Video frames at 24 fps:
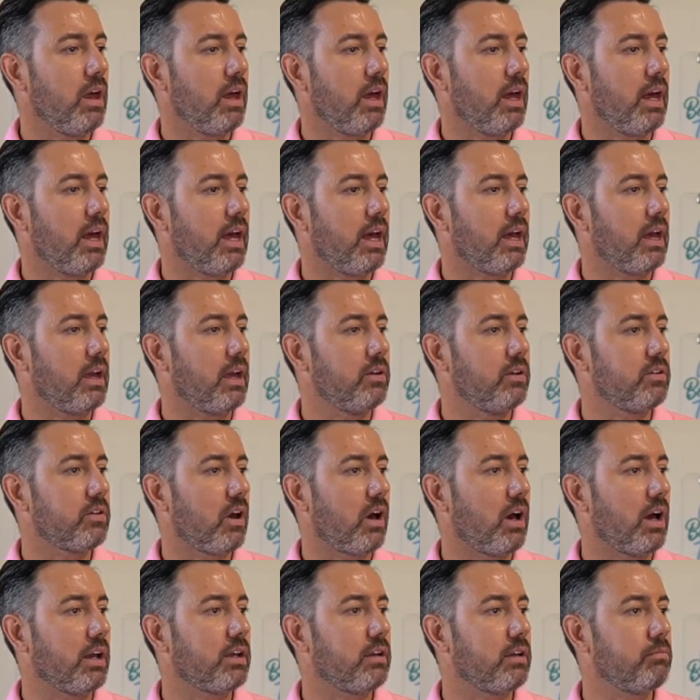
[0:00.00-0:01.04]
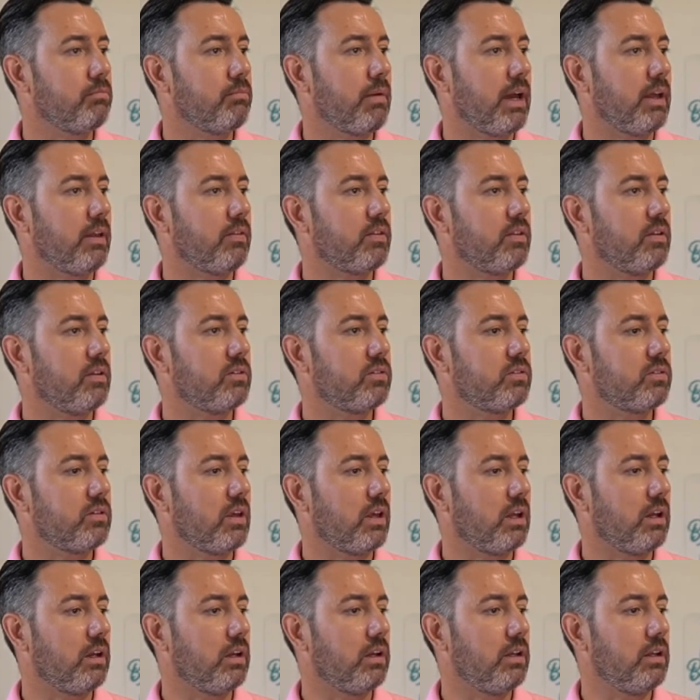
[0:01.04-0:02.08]
and I can make this
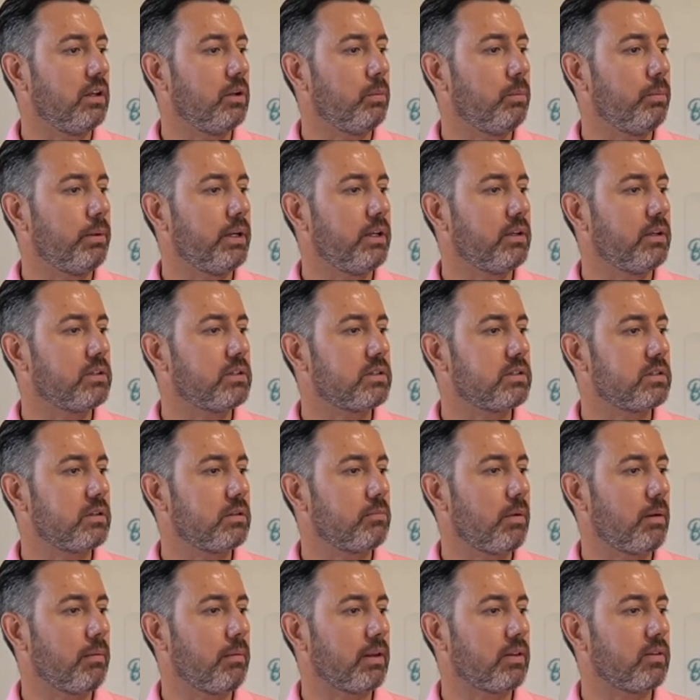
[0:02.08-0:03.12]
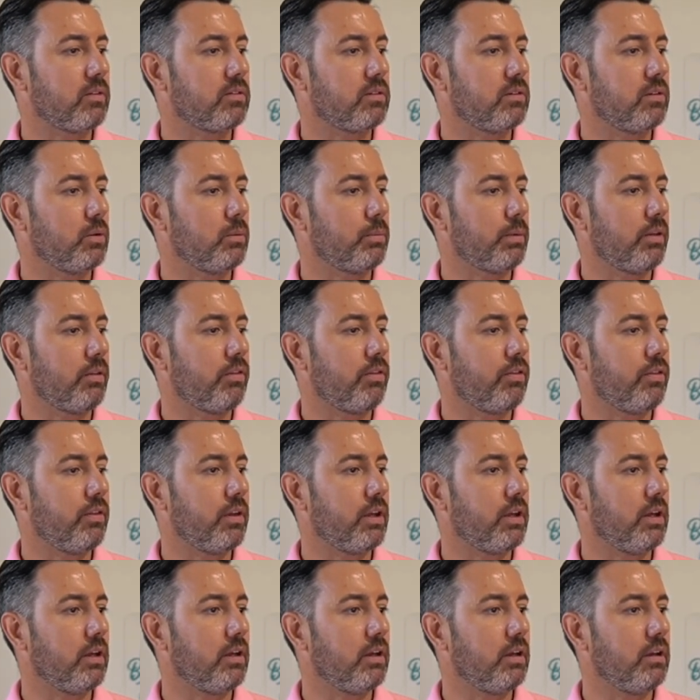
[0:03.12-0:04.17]
a little bit, I might make this a little bit
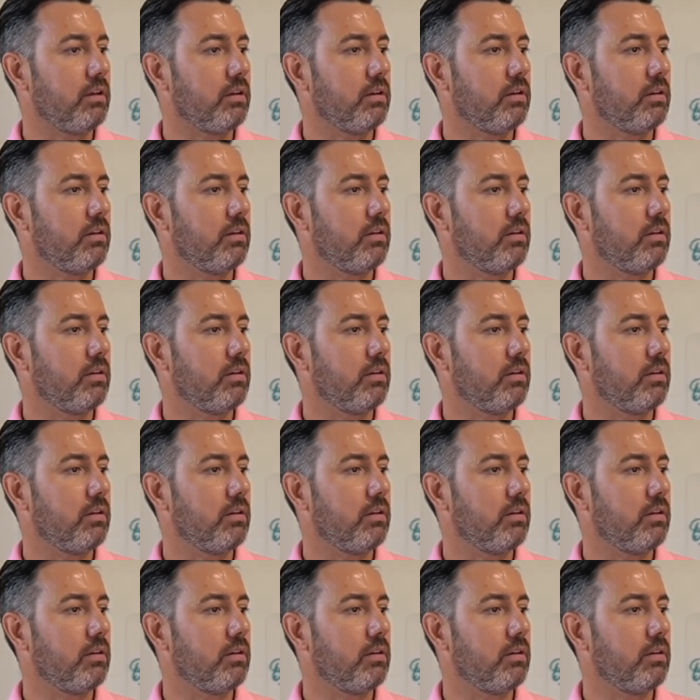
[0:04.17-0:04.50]
thicker.